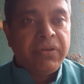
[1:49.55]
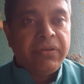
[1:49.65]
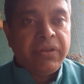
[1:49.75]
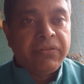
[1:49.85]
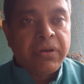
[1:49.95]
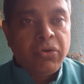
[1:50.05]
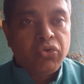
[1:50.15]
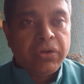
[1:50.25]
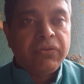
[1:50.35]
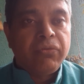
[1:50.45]

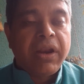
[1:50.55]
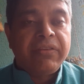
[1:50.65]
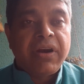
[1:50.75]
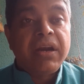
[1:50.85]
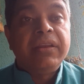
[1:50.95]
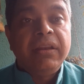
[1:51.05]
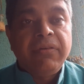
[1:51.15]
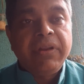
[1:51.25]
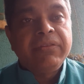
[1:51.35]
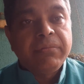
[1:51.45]
institutions where I started
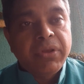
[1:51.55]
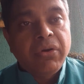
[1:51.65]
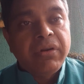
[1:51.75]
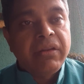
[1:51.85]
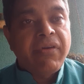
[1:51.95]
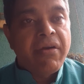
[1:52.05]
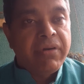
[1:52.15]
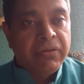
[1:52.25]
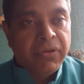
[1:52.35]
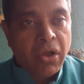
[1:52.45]
delivering something on
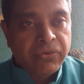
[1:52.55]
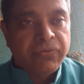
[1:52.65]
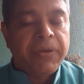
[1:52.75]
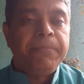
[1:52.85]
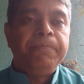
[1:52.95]
environmental philosophy.